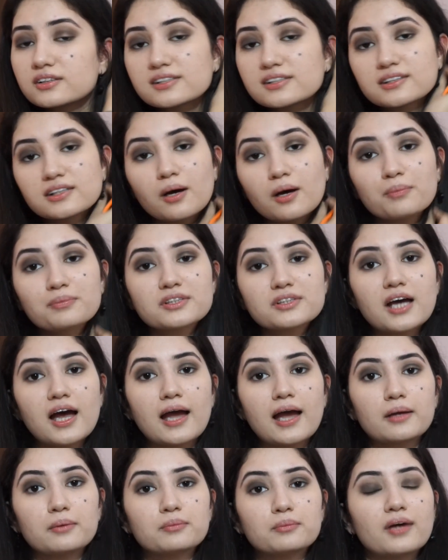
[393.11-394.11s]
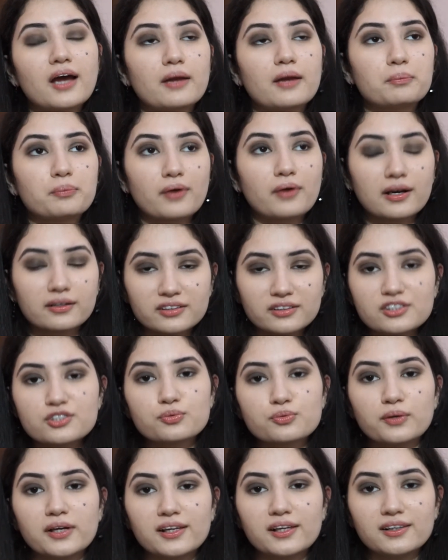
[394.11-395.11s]
some time and practice
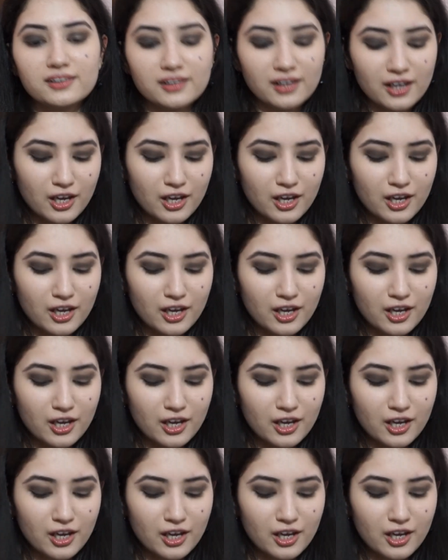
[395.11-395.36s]
well